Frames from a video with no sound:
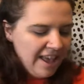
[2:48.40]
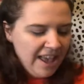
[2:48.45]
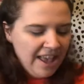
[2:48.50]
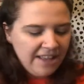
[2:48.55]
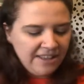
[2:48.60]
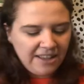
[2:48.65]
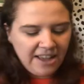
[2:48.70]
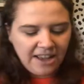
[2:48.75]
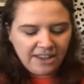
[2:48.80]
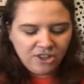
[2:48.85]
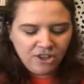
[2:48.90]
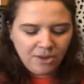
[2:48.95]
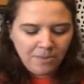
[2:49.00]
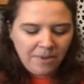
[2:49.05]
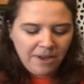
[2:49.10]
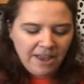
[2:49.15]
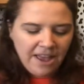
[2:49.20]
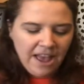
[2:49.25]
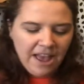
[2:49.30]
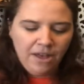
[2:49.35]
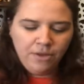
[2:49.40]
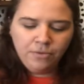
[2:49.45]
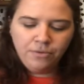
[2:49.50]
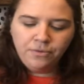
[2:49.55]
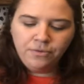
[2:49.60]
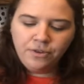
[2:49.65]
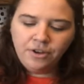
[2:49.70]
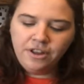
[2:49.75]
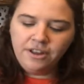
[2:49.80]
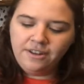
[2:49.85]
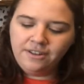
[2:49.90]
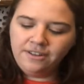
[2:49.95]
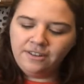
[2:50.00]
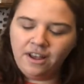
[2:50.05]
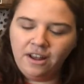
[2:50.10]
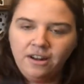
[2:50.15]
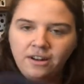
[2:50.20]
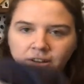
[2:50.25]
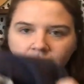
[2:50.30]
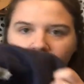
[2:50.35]
is actually by Alfred
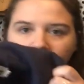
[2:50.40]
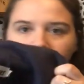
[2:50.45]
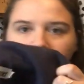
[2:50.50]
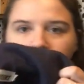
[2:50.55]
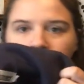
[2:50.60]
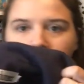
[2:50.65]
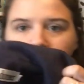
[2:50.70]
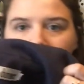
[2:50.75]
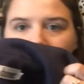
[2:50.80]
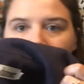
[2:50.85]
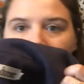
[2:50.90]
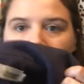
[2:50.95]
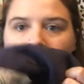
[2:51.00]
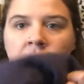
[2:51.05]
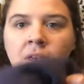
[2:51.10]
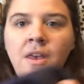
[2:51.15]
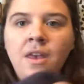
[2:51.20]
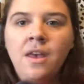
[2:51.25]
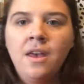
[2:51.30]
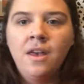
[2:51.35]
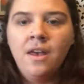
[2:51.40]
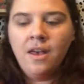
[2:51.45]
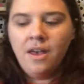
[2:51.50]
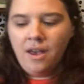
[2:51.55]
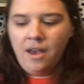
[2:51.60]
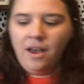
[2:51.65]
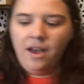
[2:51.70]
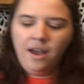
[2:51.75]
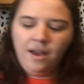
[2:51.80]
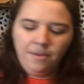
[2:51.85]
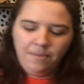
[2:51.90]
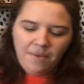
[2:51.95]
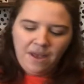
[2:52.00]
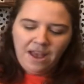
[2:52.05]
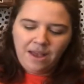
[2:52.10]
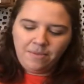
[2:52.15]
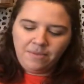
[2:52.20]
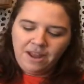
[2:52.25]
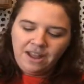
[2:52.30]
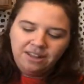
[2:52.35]
Dunner.
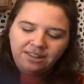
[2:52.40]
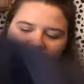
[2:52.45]
I'm not